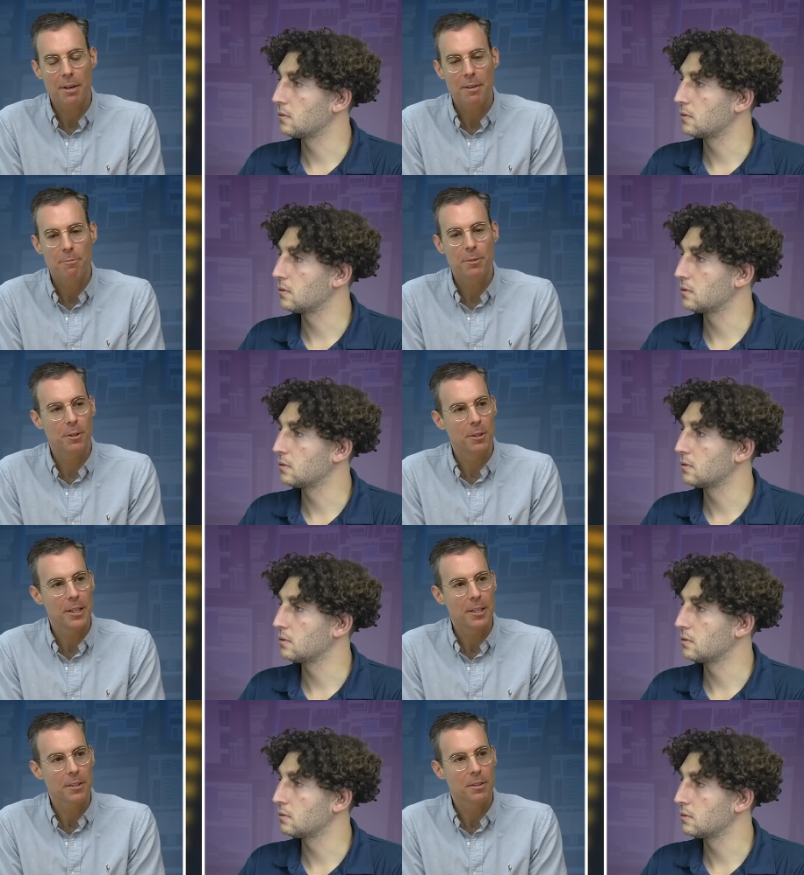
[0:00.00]
Speaker 1: I feel
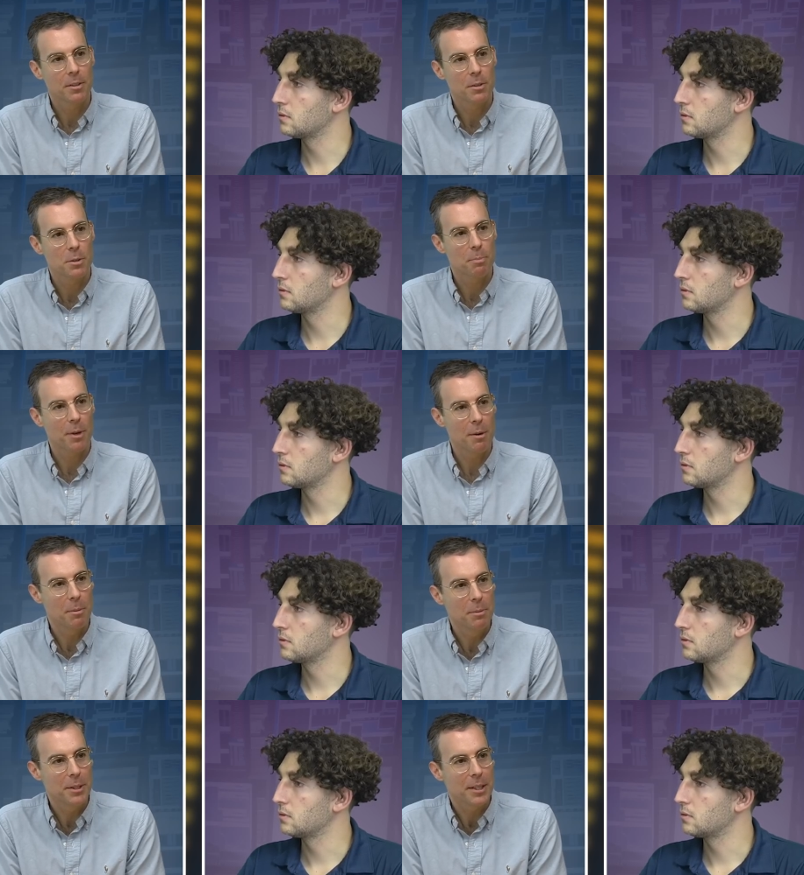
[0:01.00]
like there's
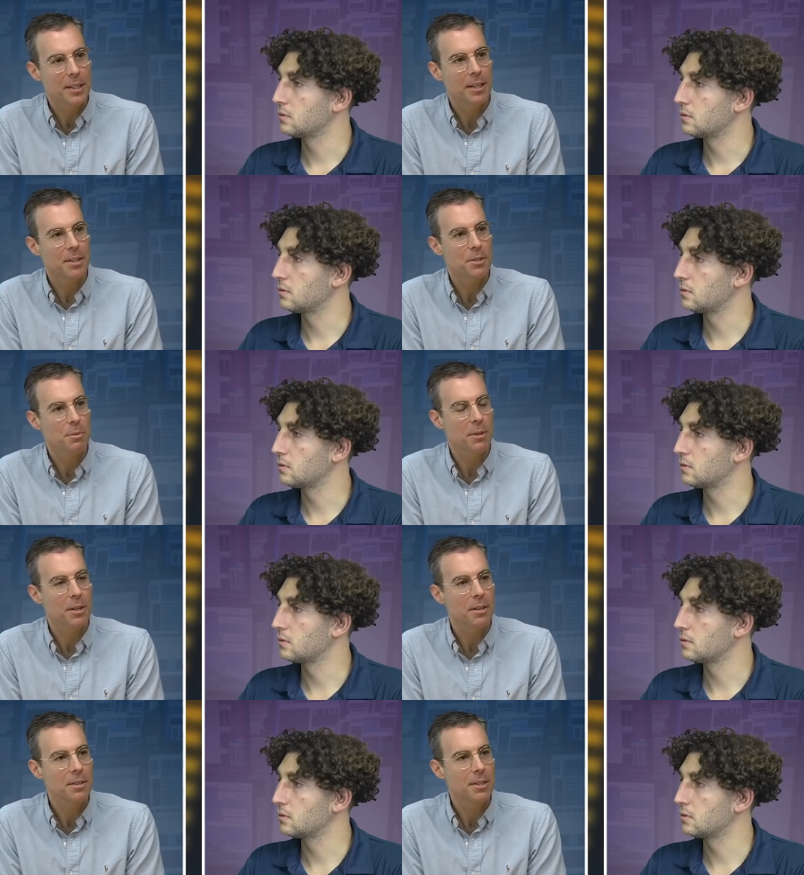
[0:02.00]
probably a case where
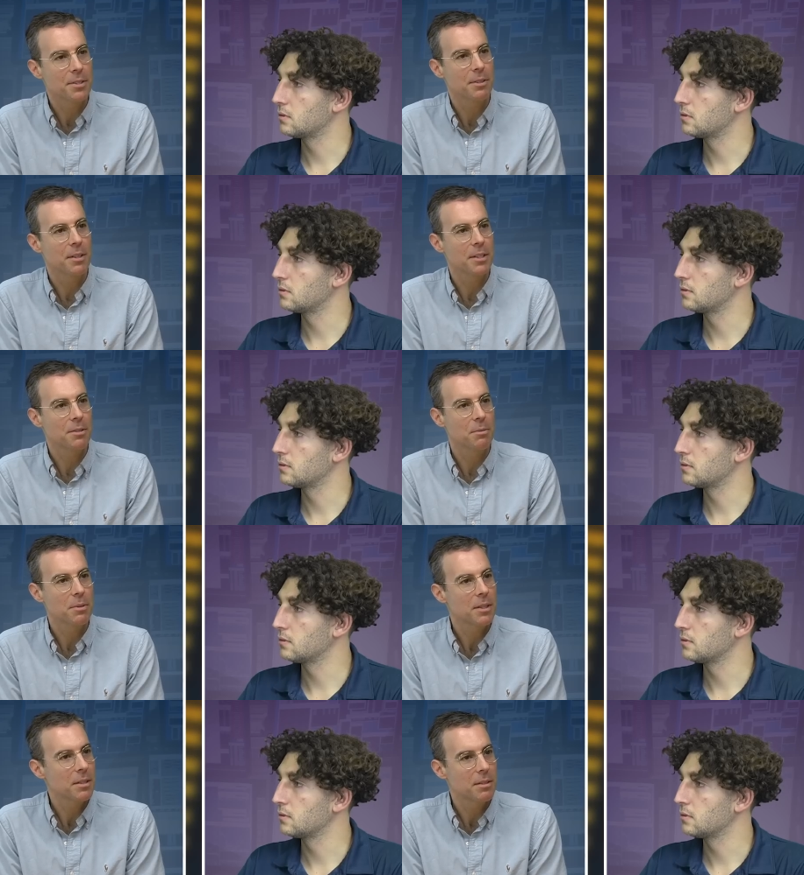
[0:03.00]
it doesn't like to
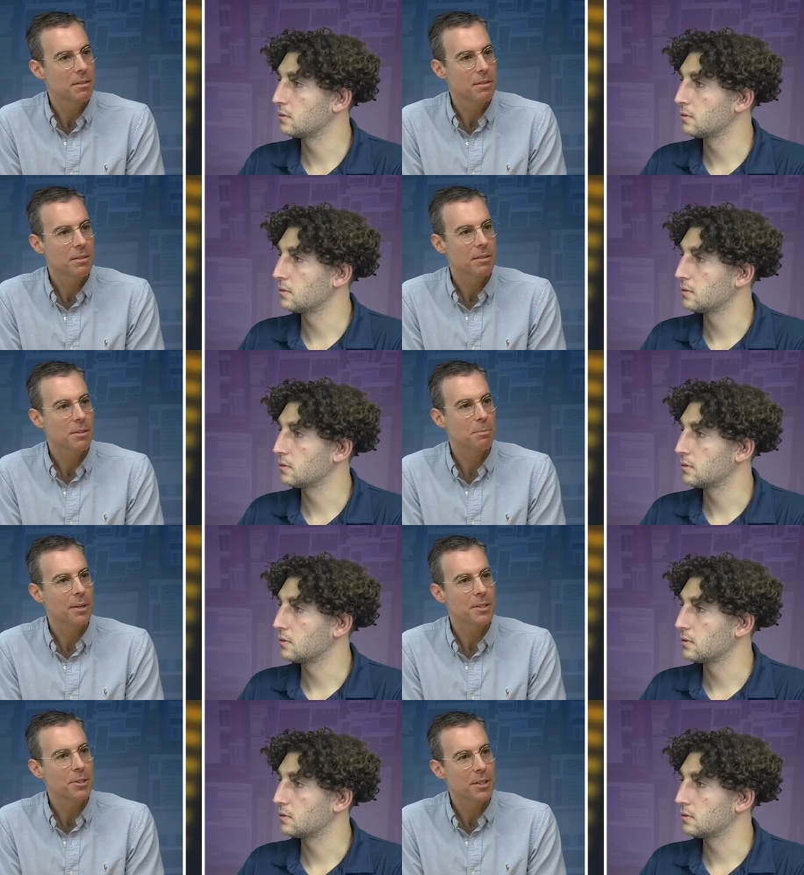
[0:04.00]
read
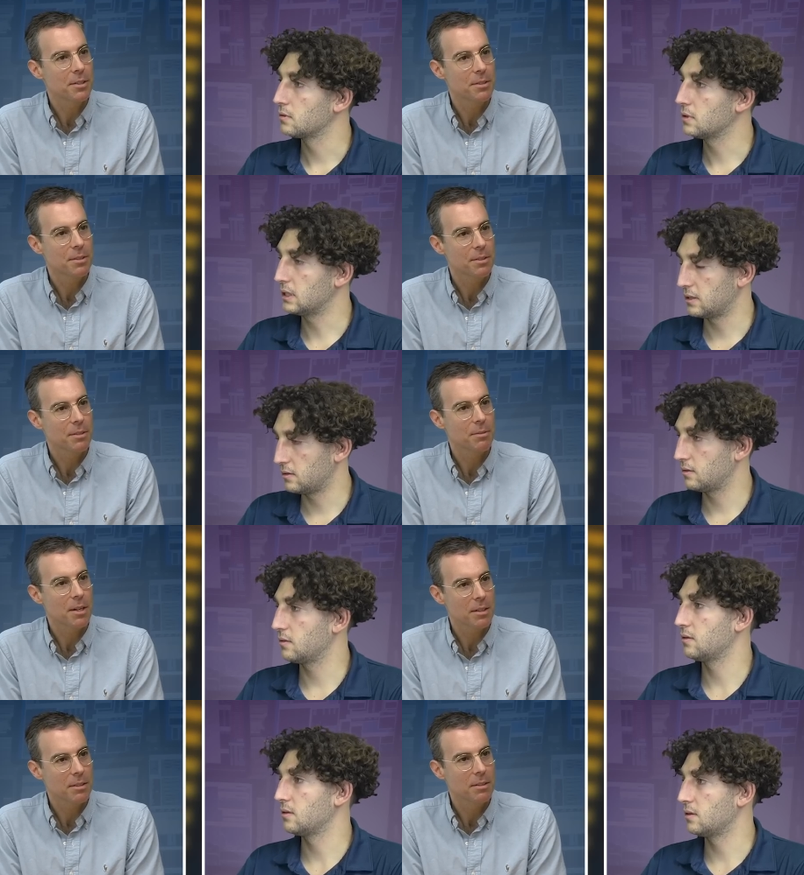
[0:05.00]
spreadsheets,
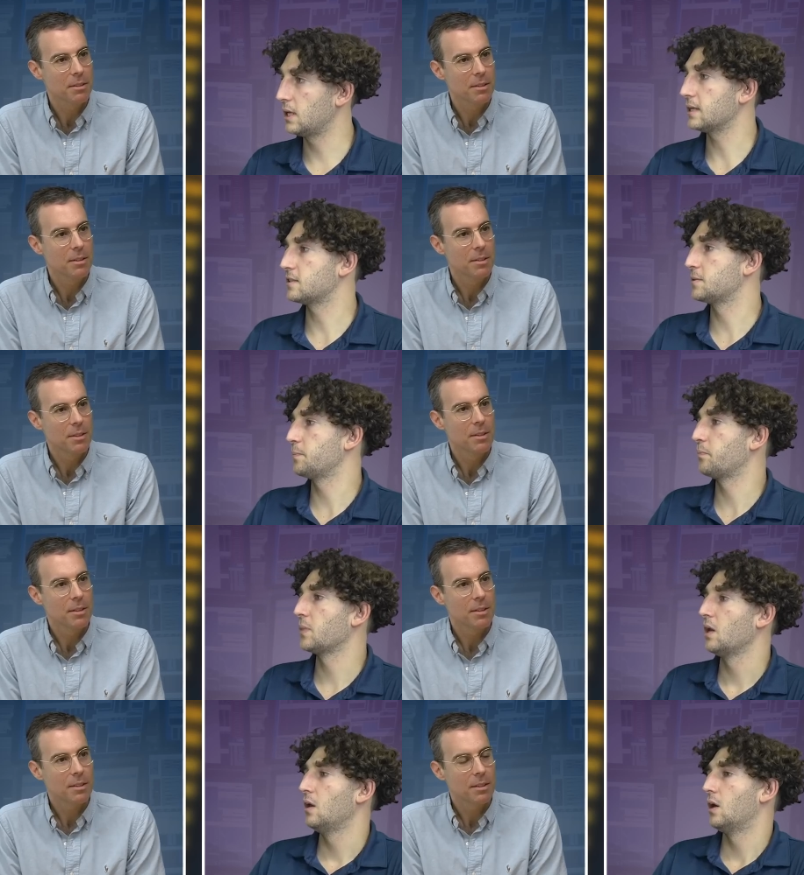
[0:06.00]
right?
Speaker 2: Yes,
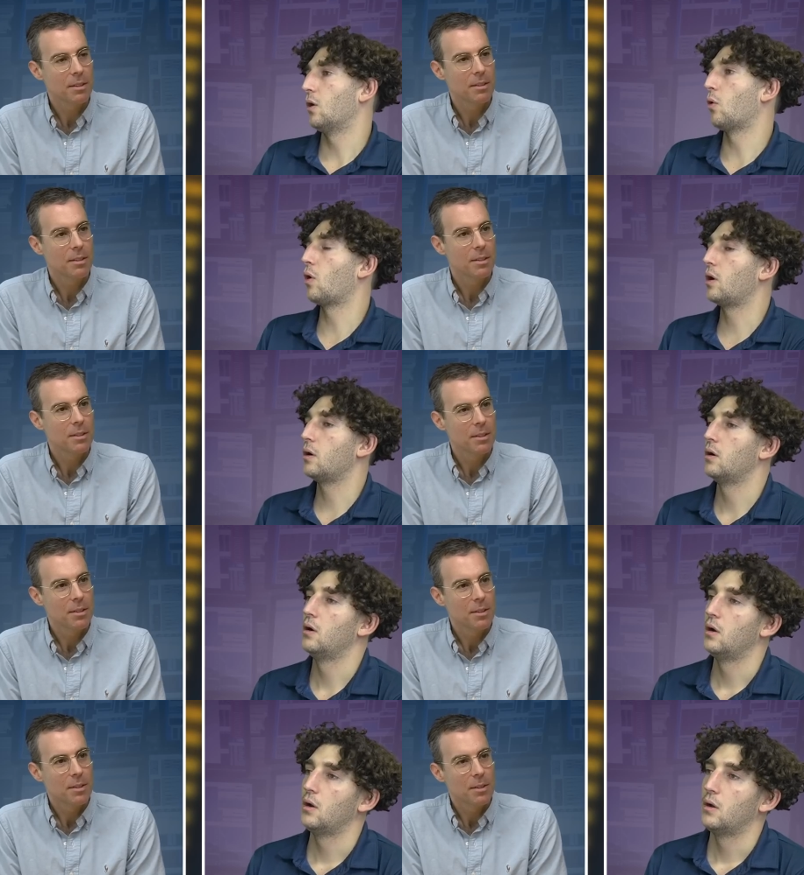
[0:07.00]
or
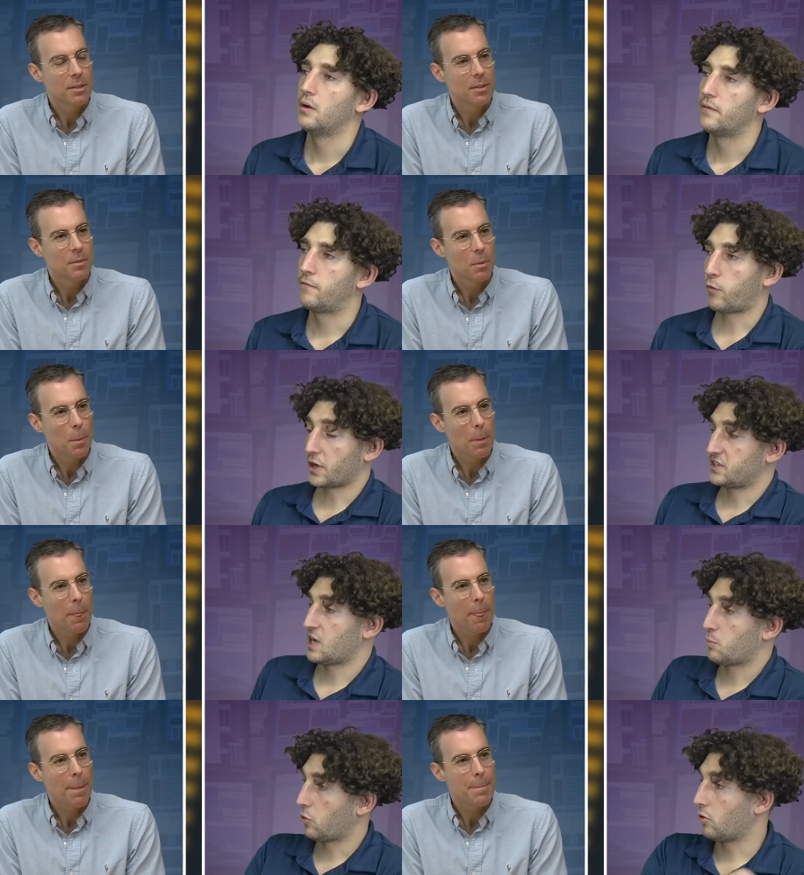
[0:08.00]
for
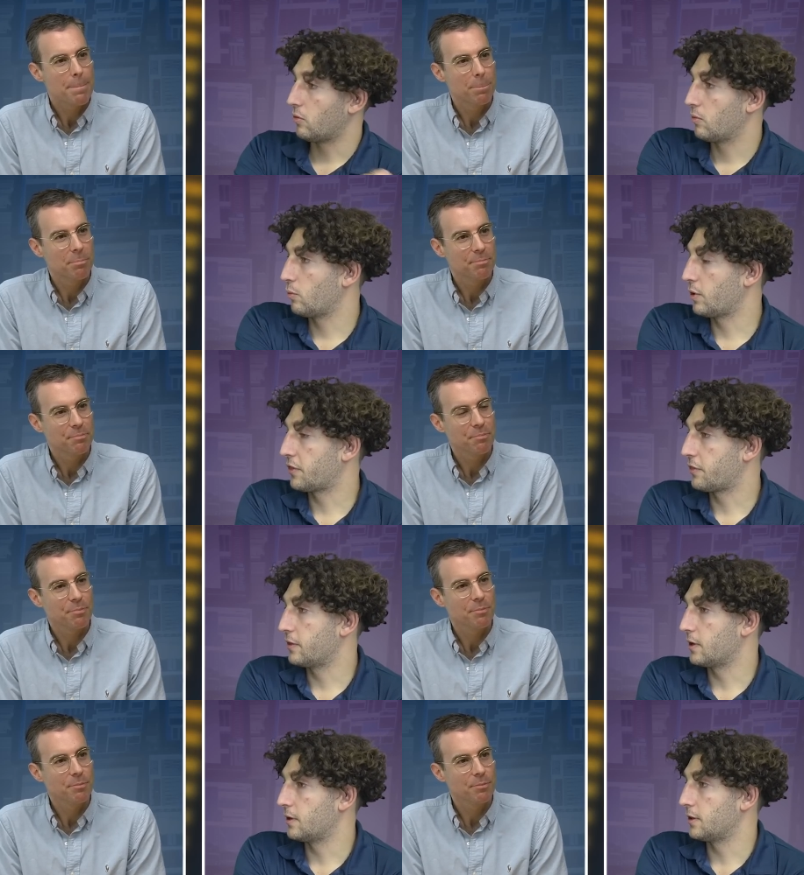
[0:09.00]
example, with
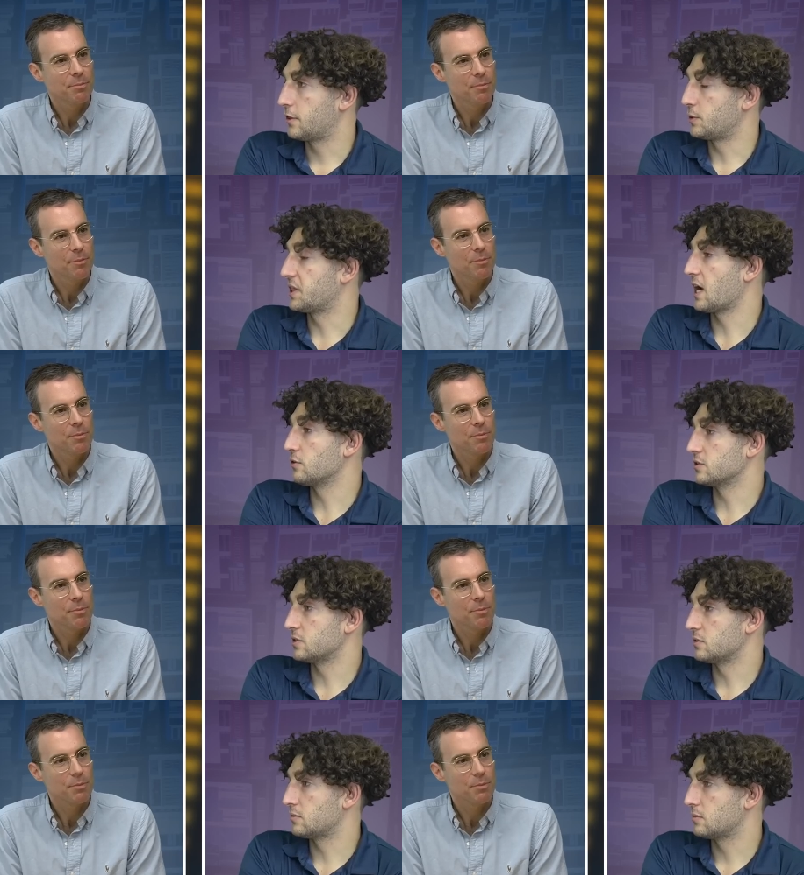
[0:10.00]
uh, three
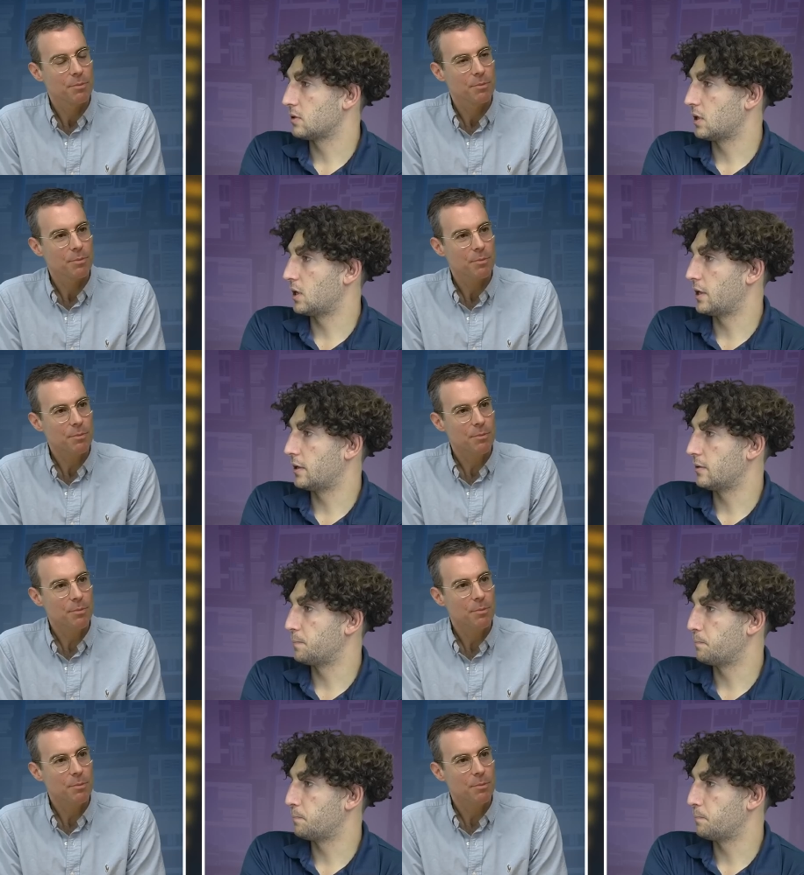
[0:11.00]
thousand. Uh,